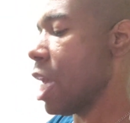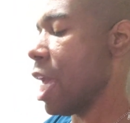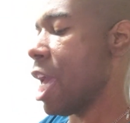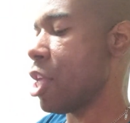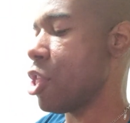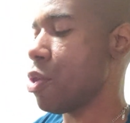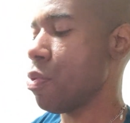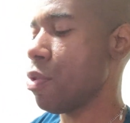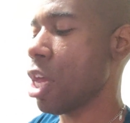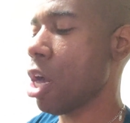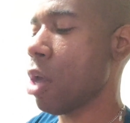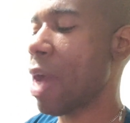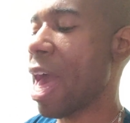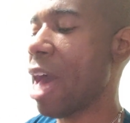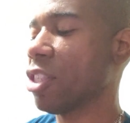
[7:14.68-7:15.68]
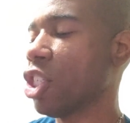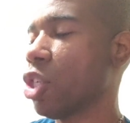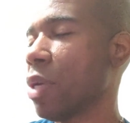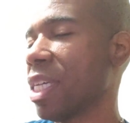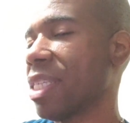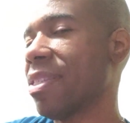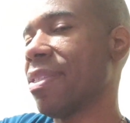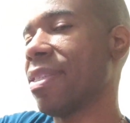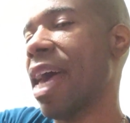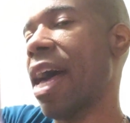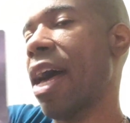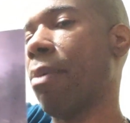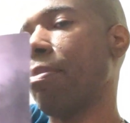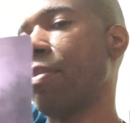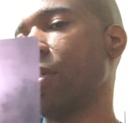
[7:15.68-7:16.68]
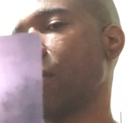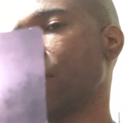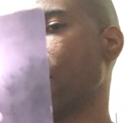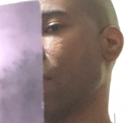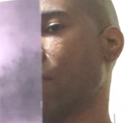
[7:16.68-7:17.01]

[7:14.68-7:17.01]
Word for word: And you know how to accept